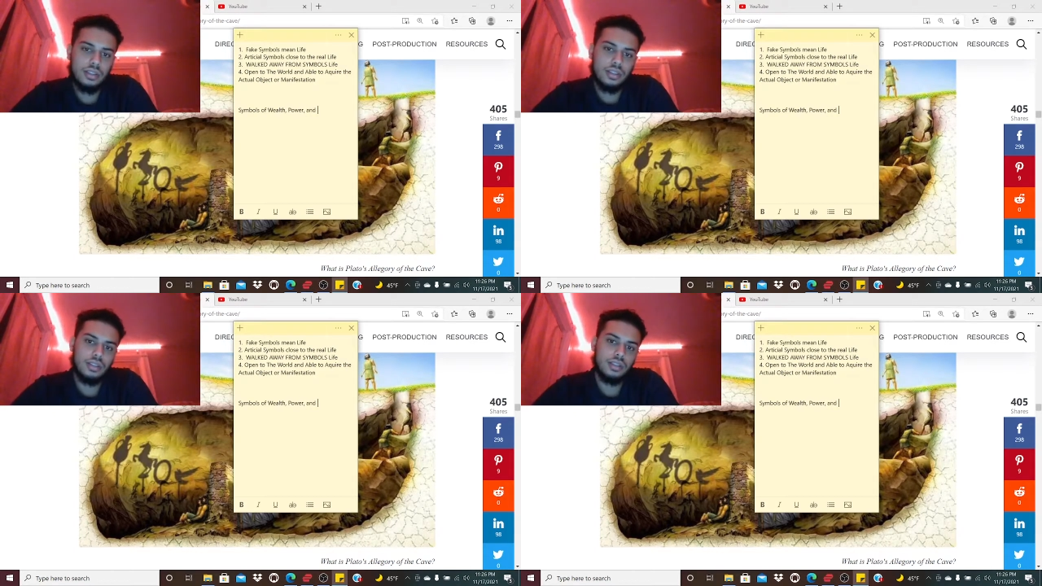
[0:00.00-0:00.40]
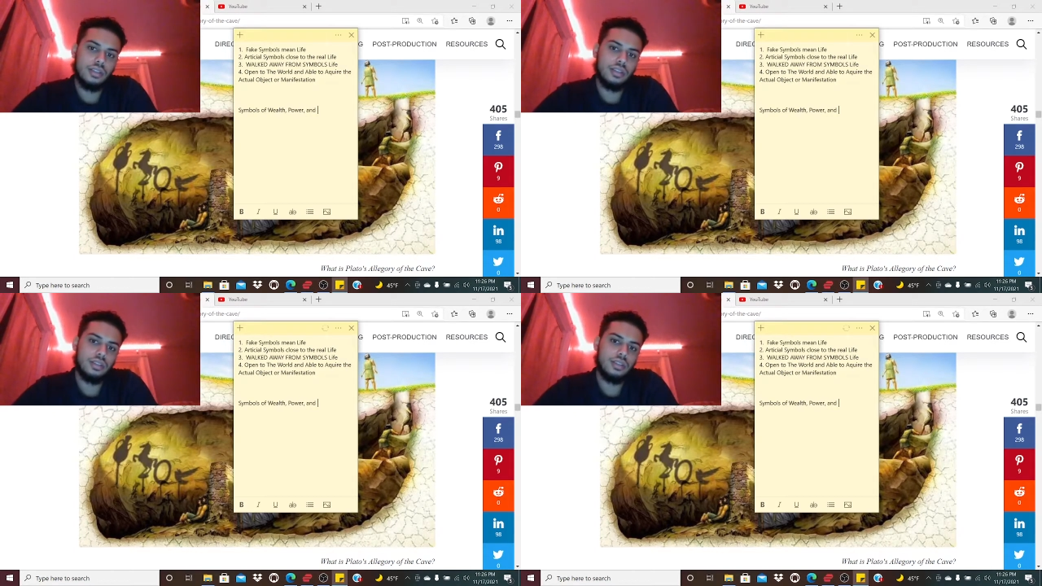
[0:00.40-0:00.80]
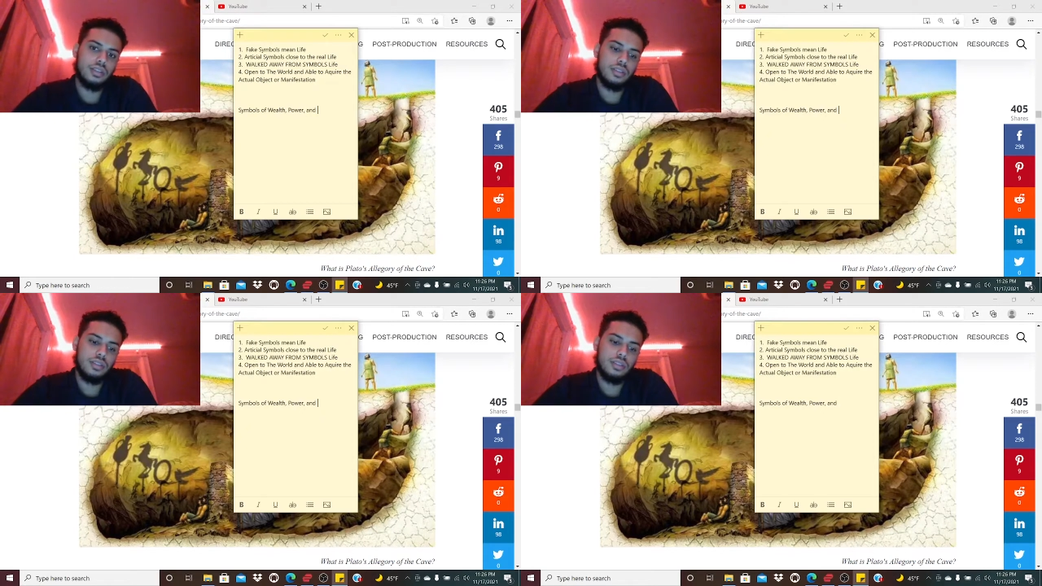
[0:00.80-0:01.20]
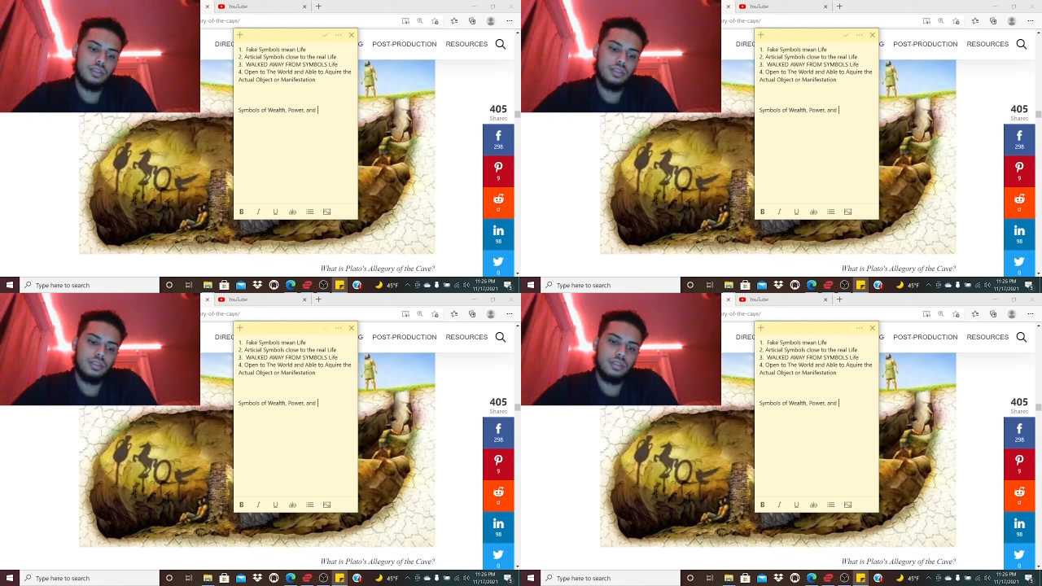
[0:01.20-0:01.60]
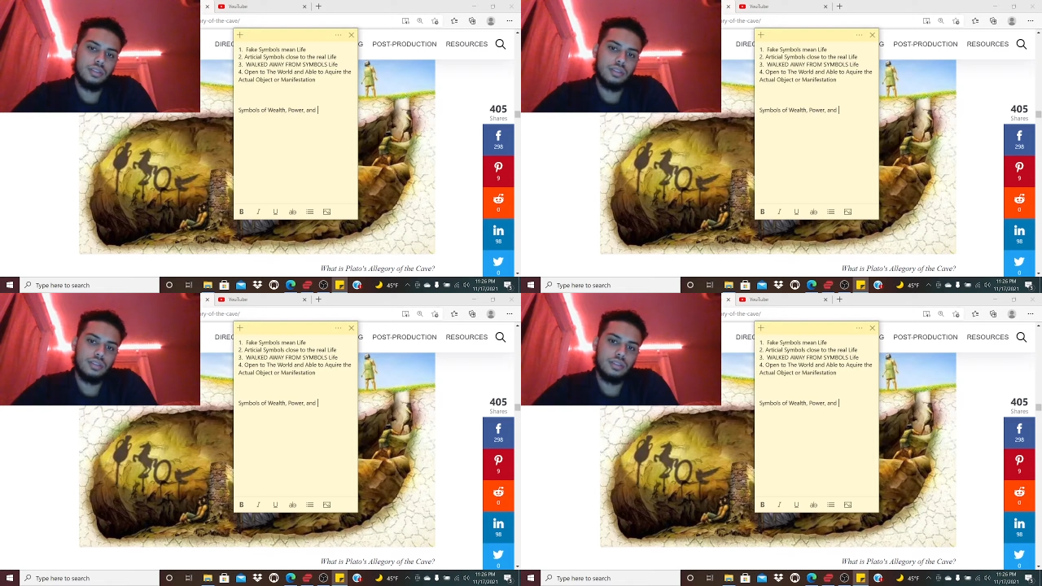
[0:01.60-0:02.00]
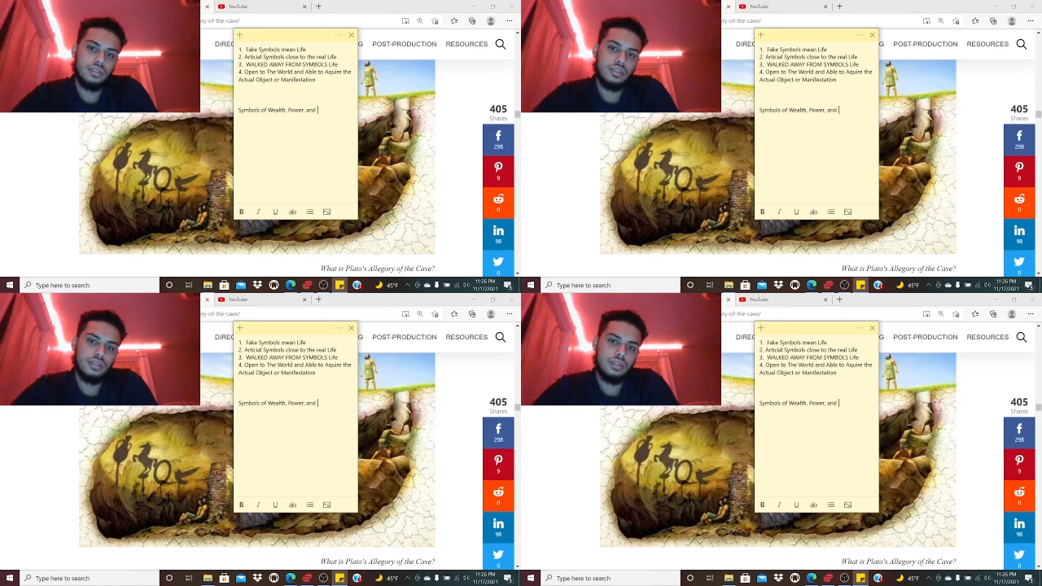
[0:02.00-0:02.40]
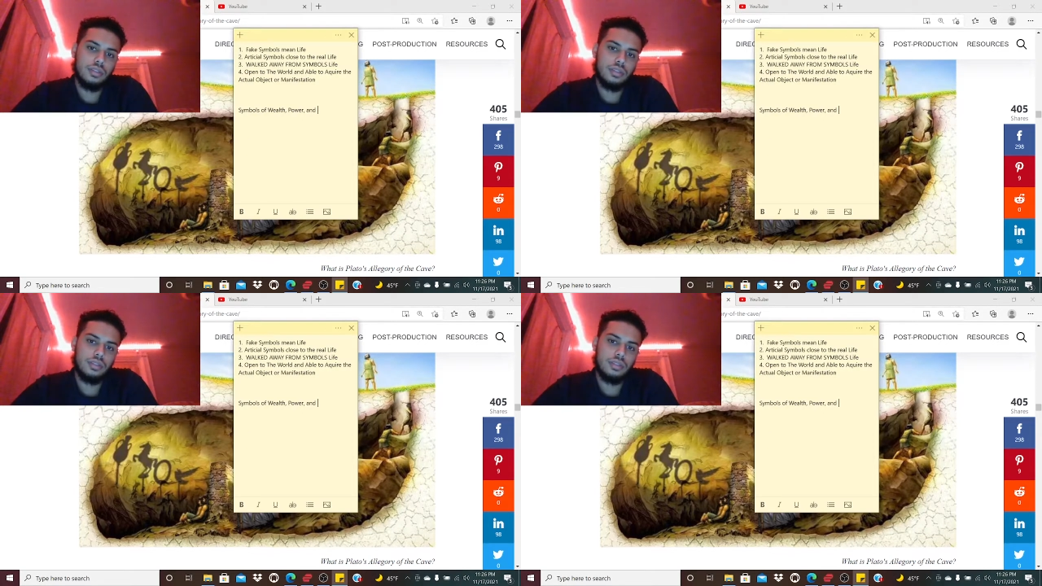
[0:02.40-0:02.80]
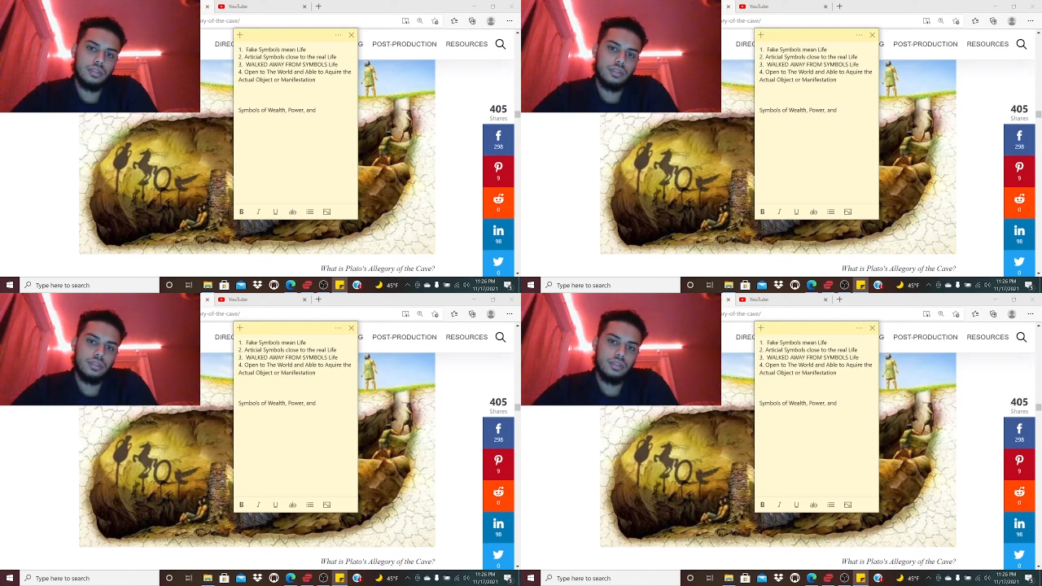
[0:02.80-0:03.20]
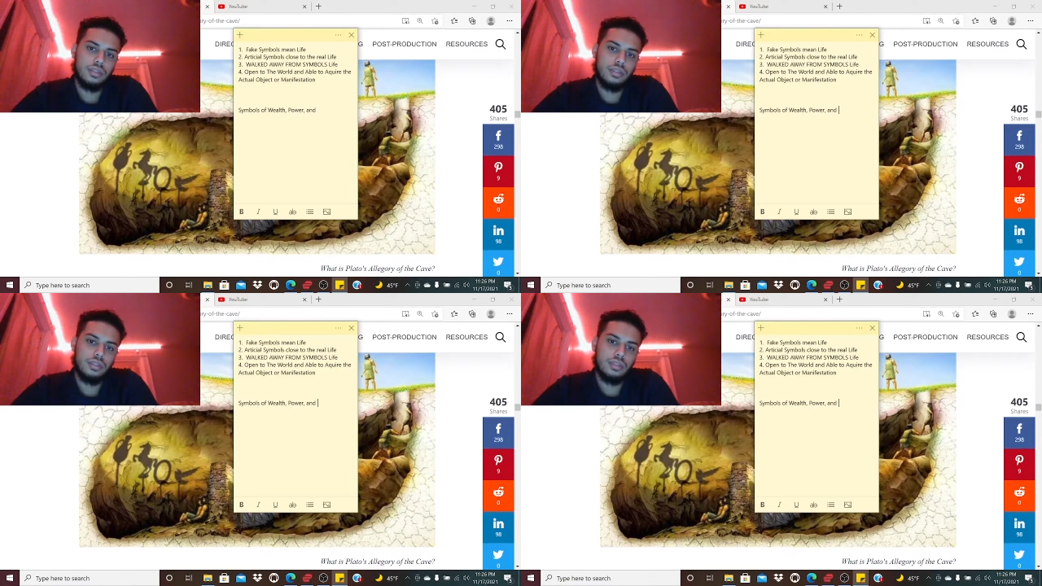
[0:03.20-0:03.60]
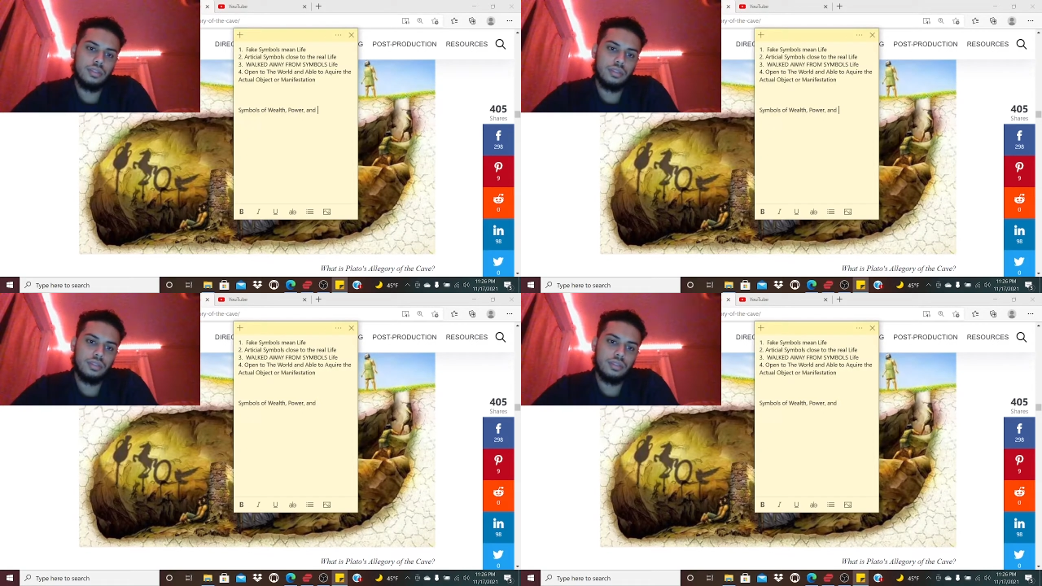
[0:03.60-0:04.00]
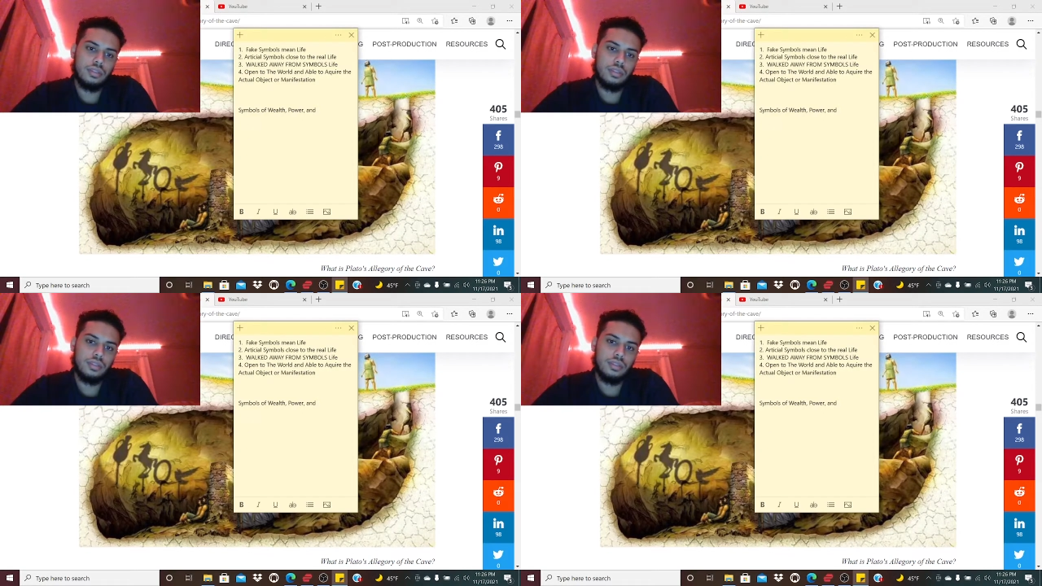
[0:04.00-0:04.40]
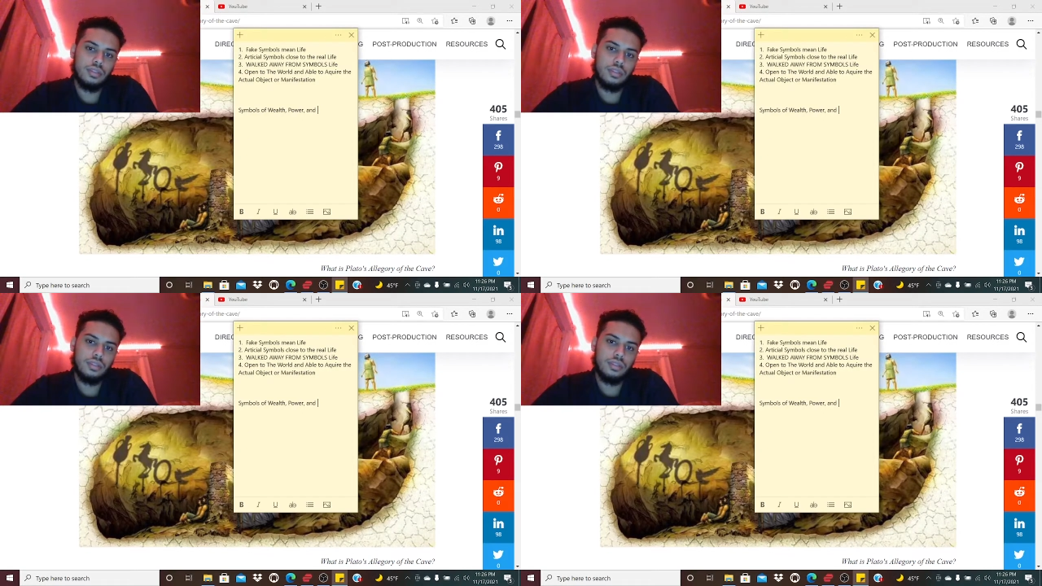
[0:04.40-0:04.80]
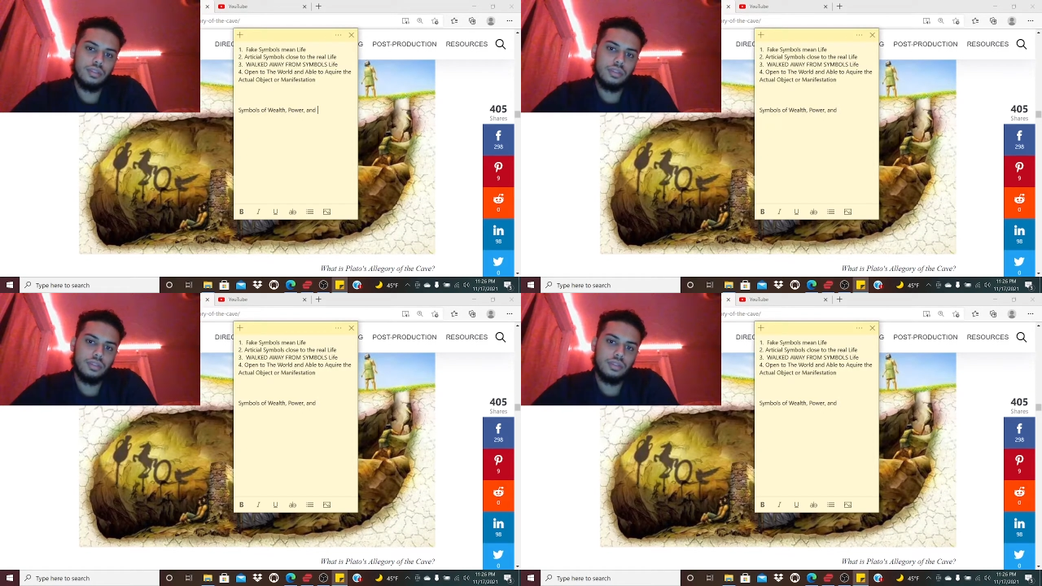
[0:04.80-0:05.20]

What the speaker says: Nobody speaks.